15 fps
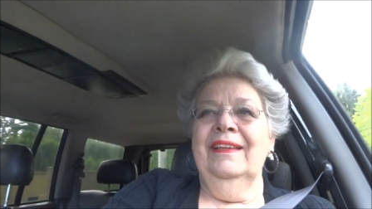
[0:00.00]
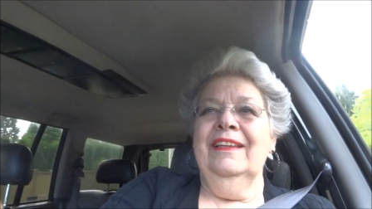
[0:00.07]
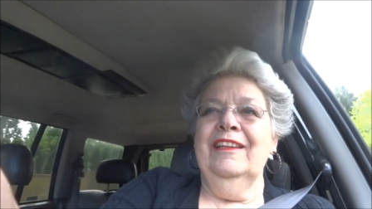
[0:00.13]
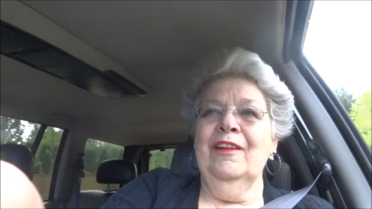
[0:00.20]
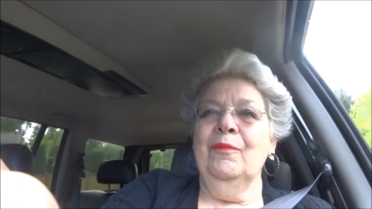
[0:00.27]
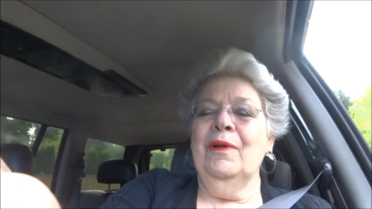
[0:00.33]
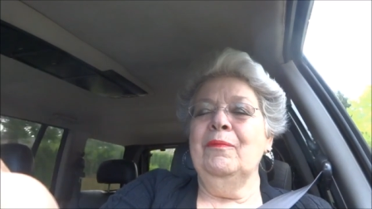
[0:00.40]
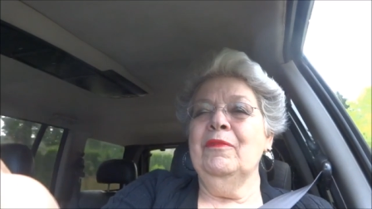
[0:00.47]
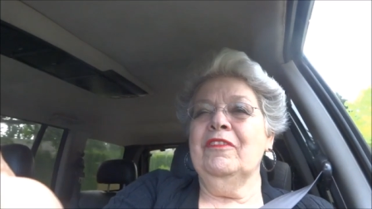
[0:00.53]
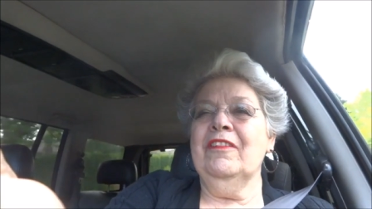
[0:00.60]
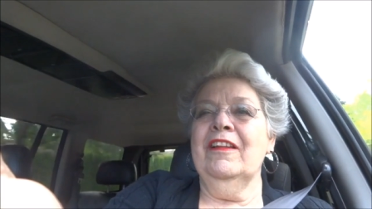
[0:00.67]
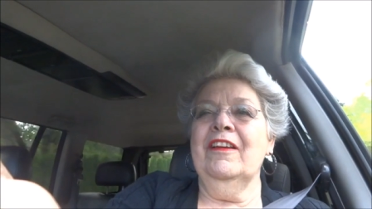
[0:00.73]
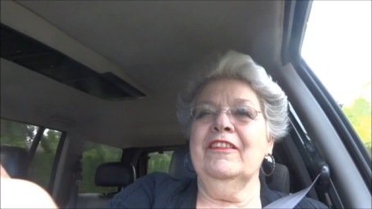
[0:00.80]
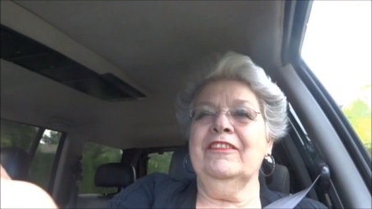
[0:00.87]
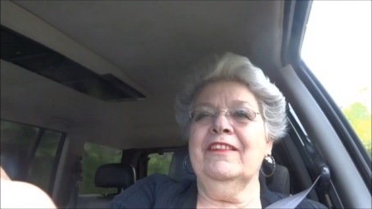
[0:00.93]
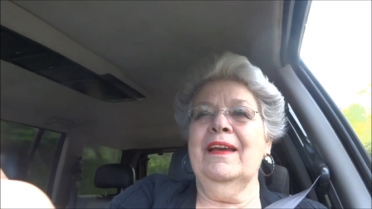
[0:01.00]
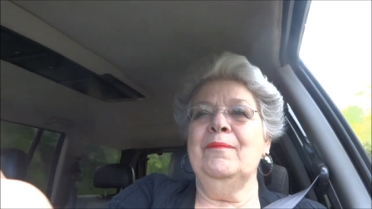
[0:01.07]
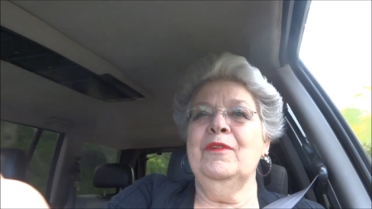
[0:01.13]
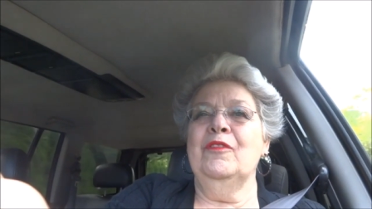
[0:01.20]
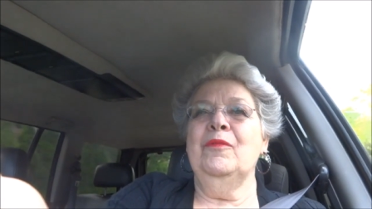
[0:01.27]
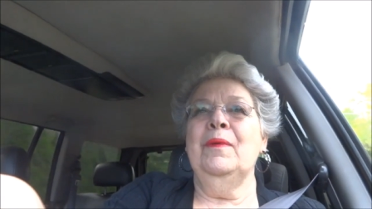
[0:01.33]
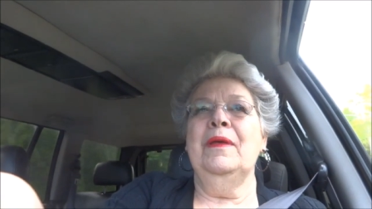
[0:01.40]
You know, when was the last time
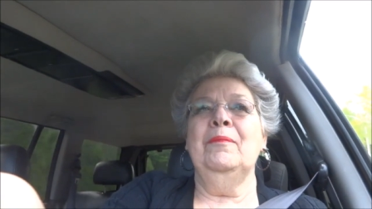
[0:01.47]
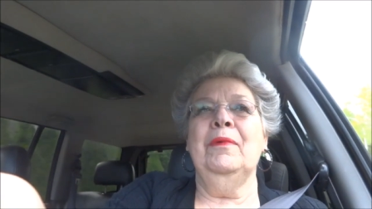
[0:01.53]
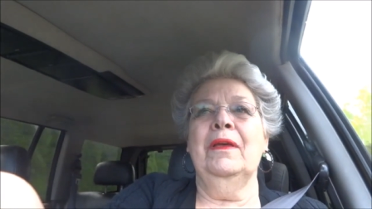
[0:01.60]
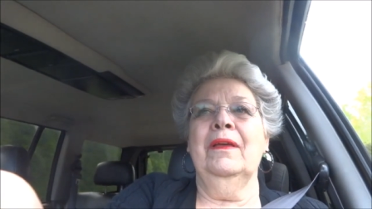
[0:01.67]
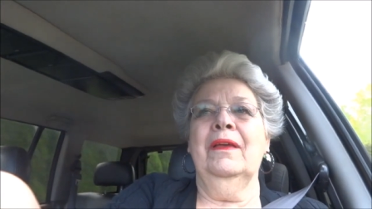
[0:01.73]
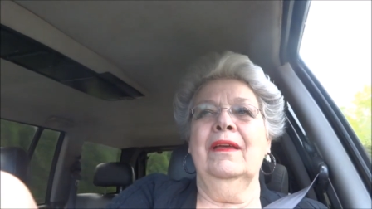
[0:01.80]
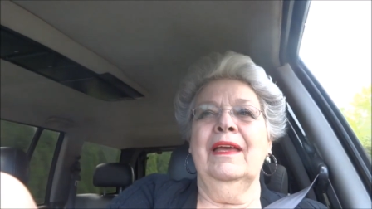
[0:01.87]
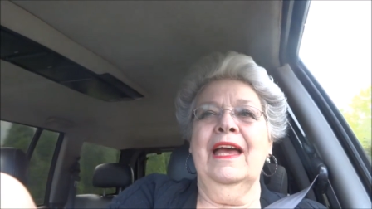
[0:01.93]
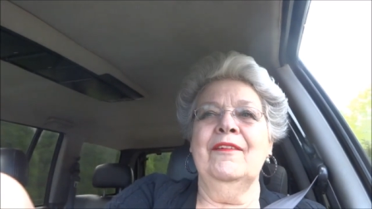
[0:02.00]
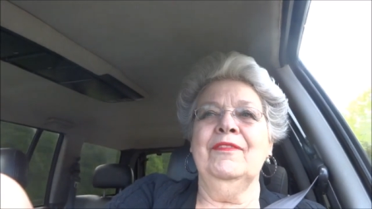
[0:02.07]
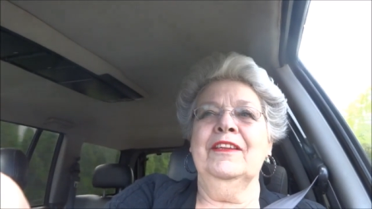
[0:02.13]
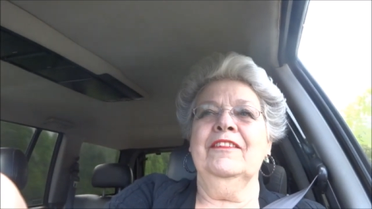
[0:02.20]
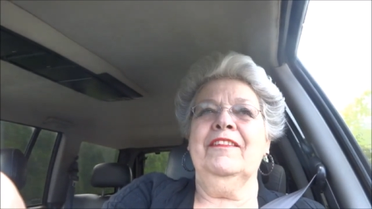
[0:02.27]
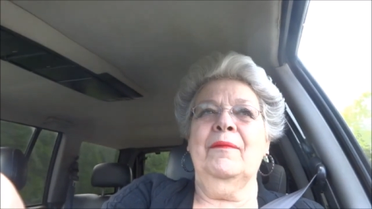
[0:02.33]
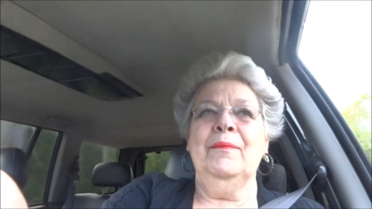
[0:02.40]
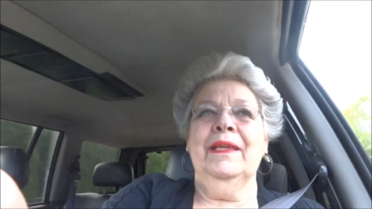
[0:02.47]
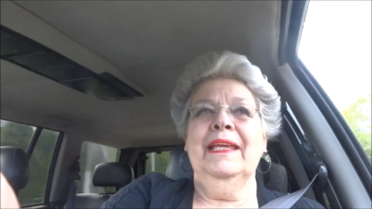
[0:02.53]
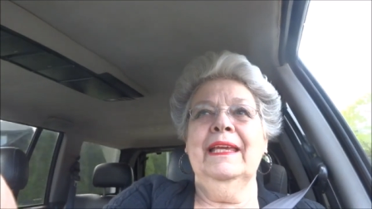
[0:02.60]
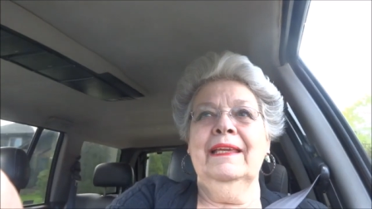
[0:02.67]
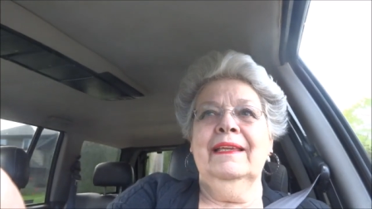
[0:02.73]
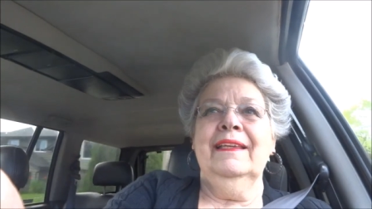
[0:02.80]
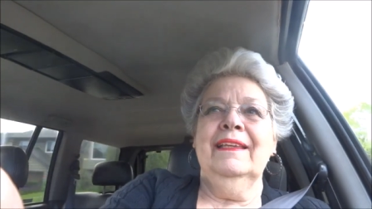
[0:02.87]
you remember having something
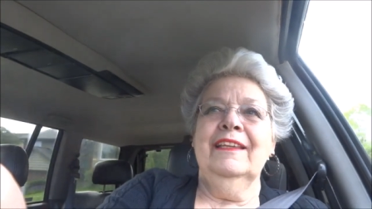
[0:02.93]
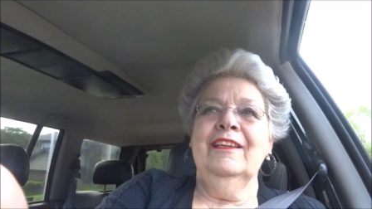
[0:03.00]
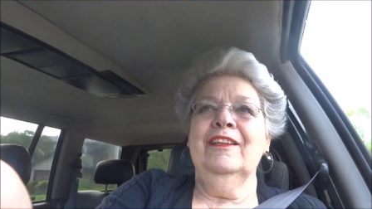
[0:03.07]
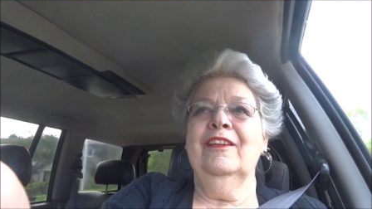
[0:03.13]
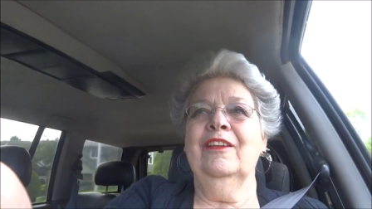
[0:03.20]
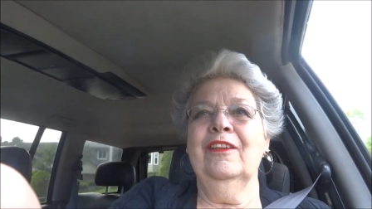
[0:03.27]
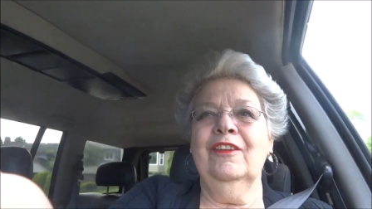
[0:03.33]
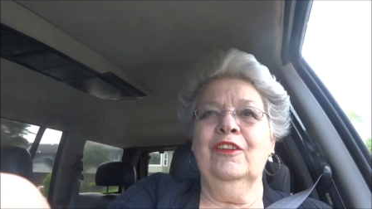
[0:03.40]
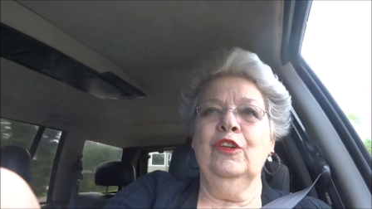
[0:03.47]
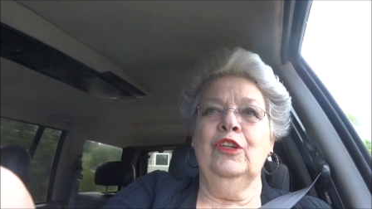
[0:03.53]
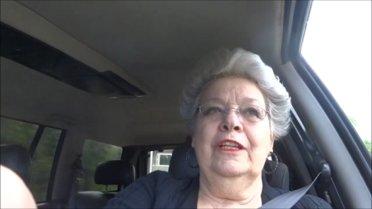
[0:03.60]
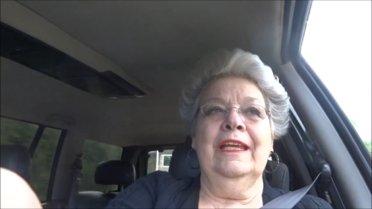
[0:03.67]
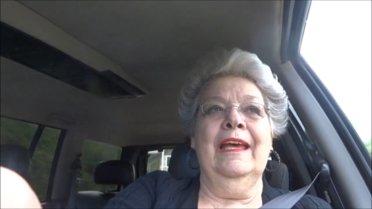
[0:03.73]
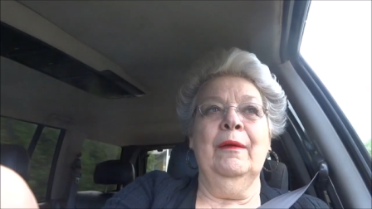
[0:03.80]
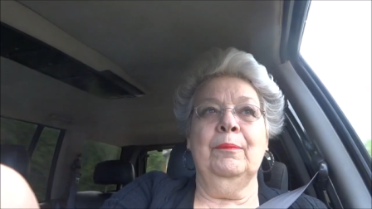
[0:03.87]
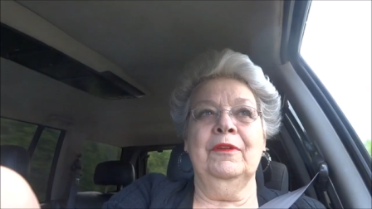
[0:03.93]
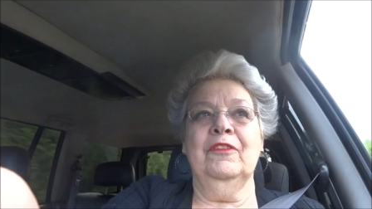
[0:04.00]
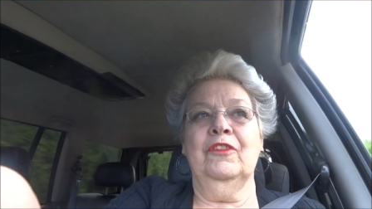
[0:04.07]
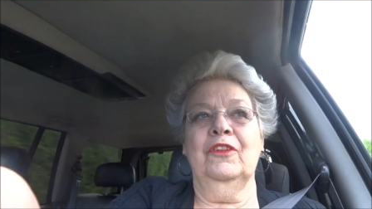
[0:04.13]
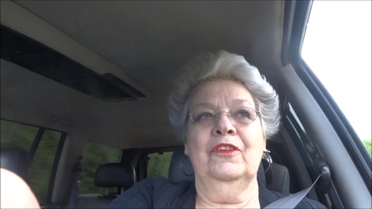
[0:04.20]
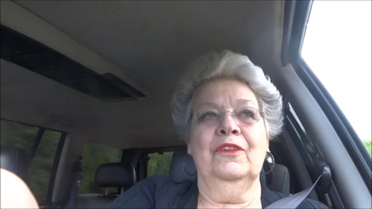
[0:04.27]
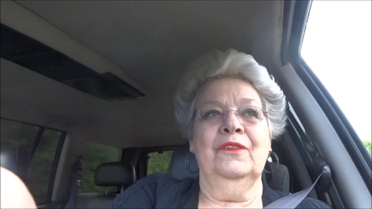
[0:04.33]
good happen
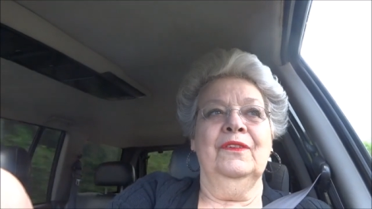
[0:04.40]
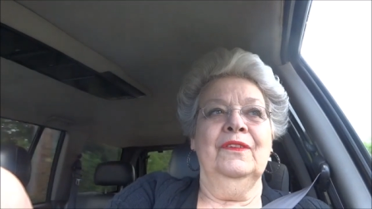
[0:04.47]
to you?